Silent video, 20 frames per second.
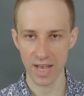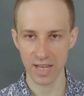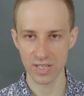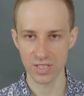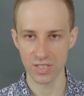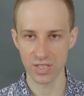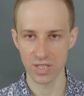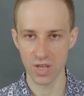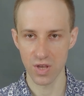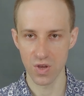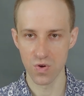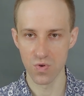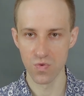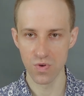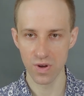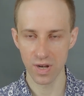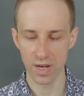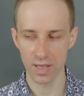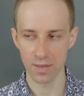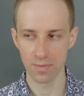actually
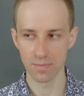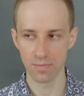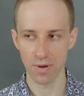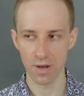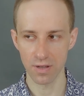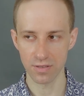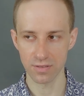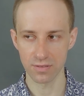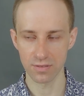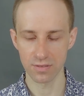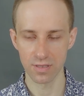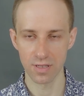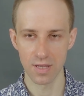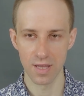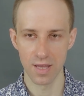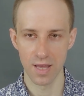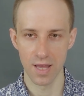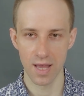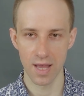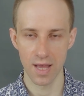really important
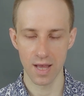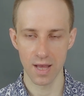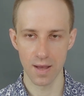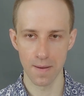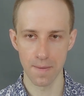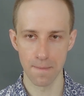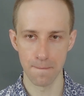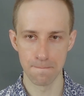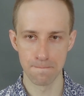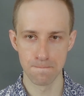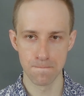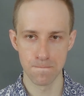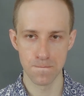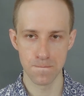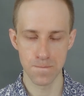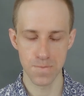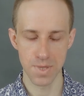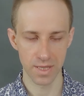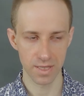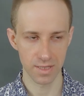
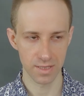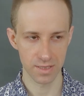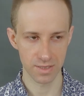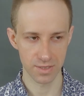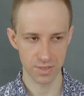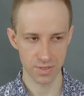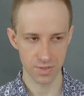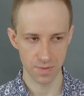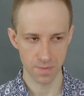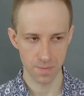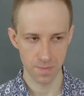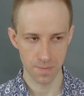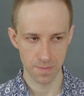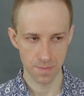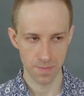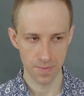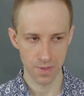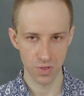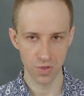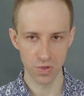because
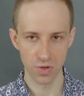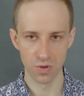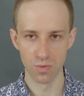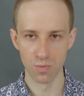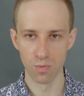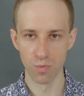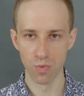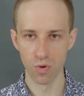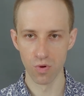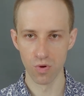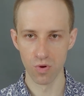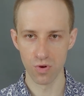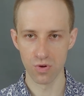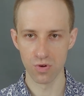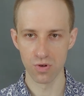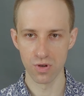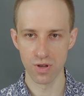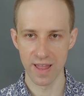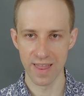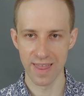you're
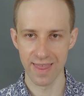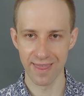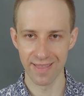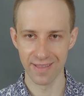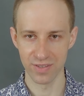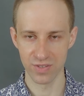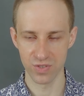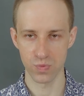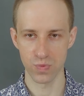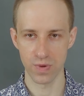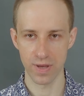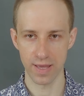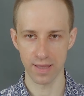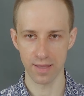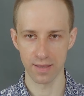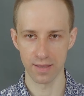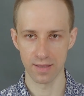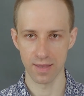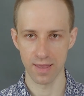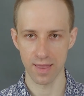born this
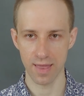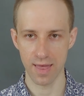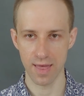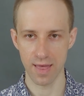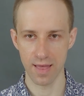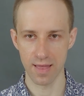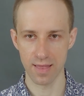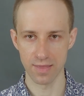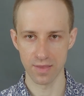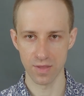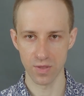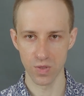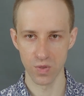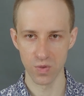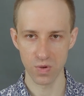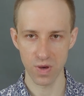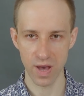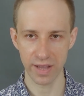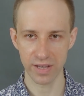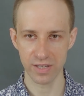way. And
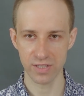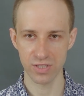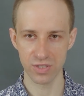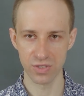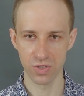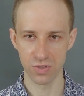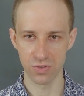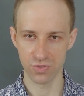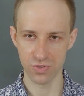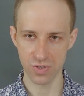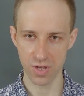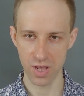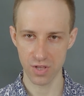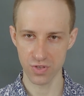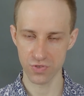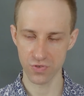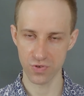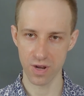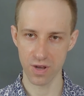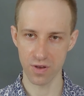you actually don't
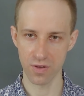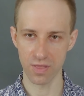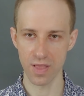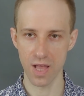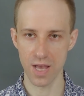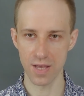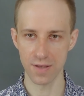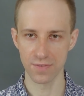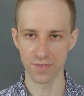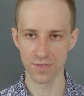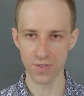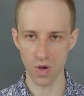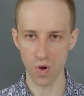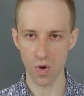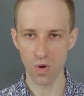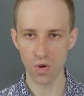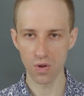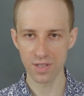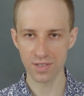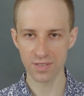change throughout life. The
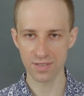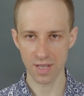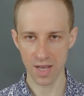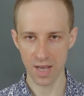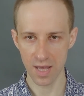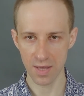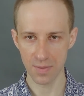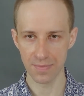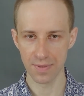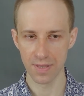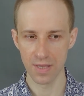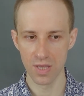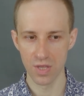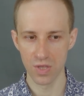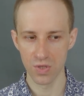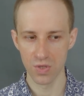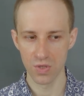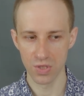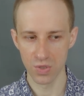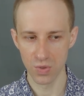only time
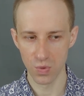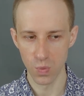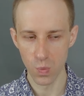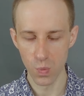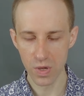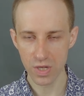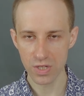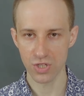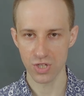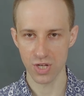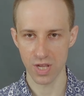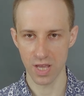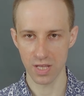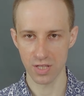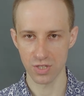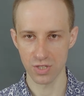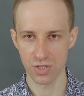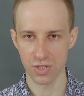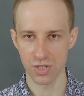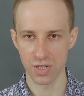you would
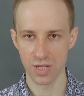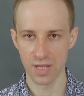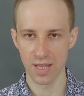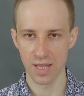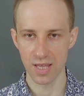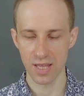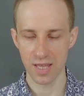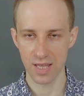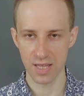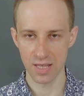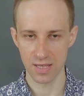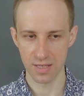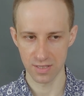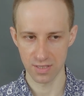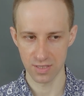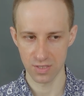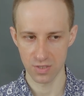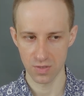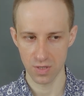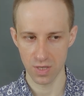change
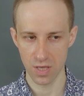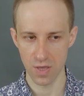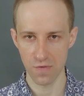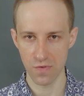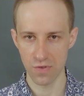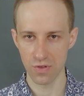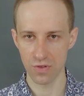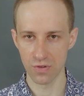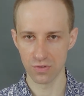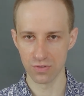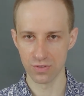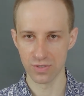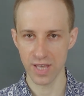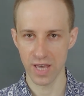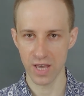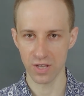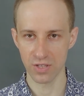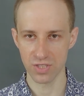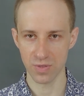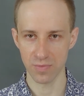is if you
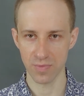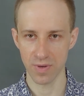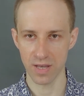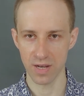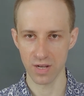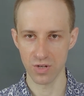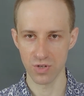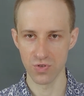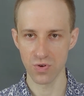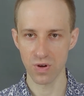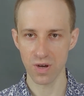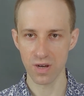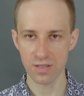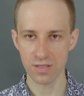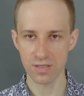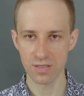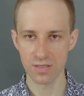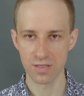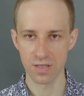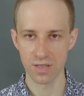take some kind of
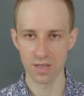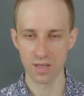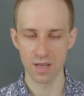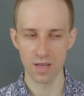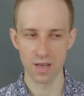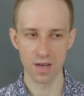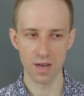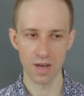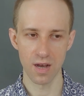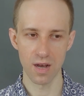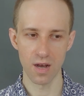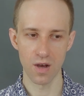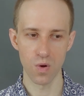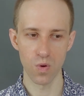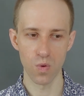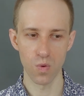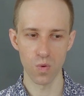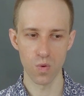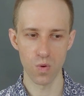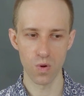drugs,
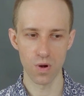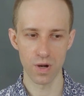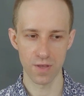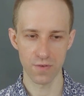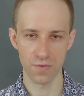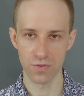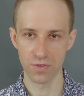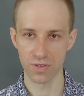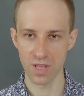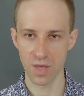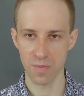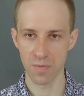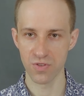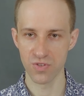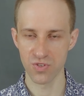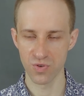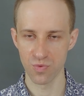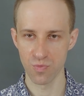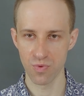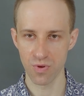or if you
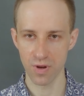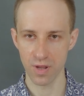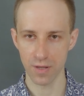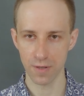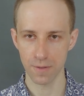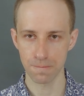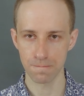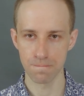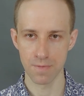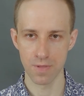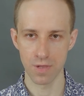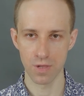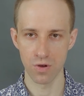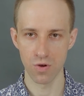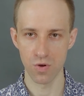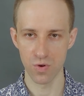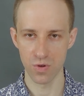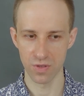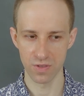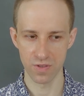damage your brain,
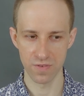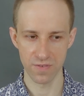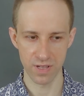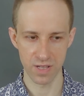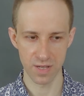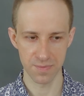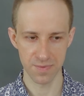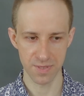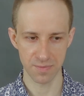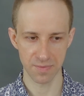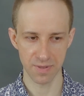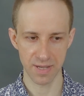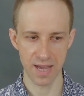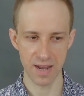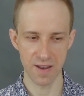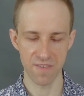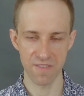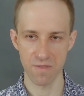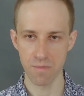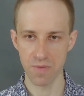or you develop some
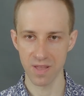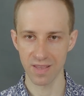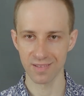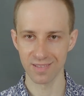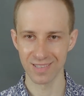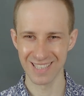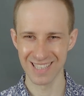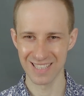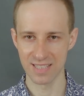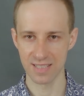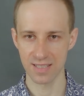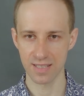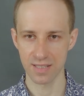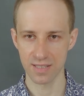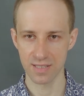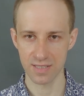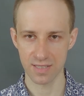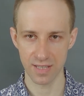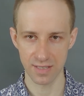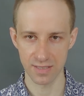kind of mental
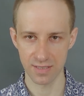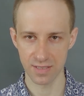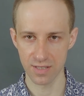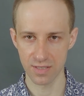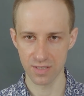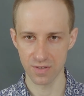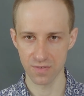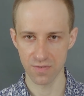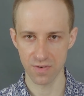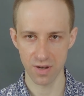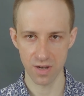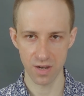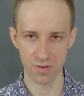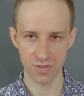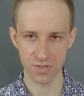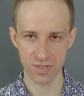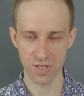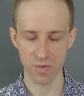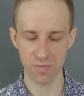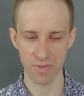disease like
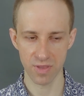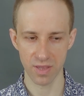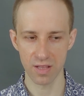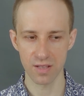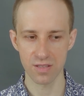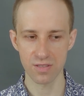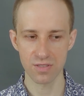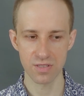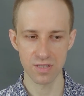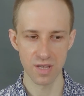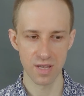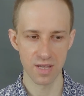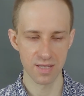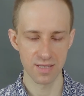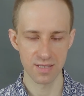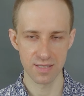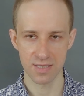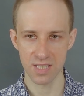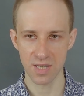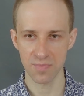schizophrenia or something else.
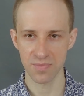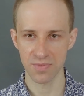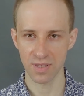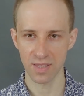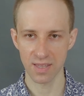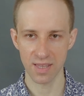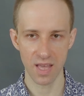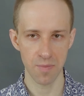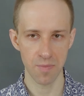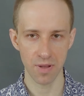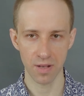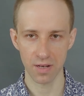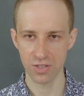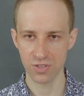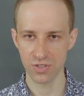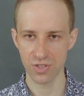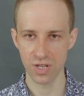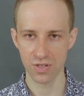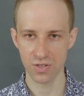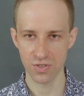Something
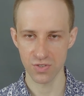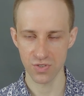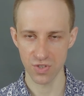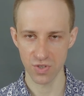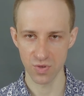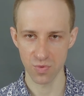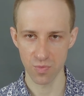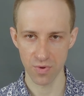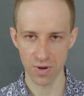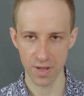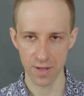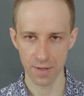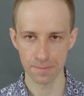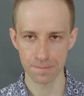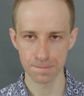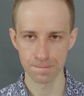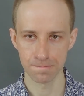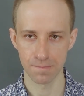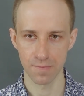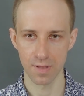chemically changes in your
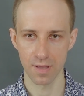brain